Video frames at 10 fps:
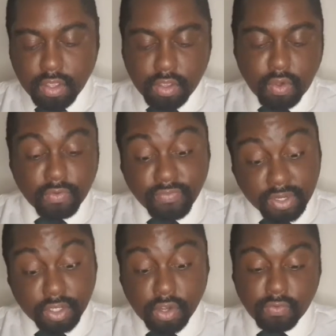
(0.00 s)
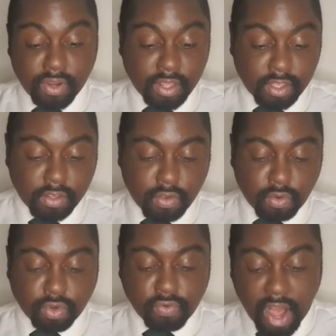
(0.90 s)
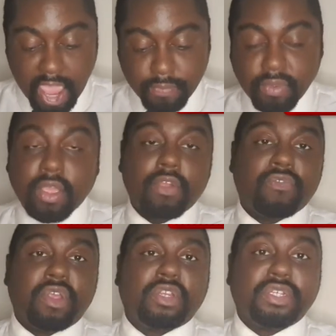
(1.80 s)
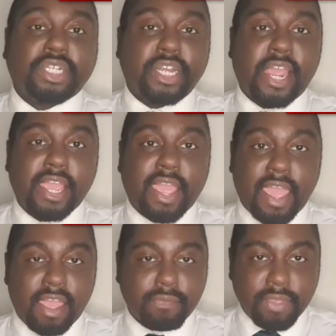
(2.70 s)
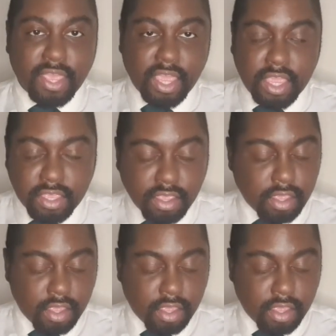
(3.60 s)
on video already called Grime featuring JME.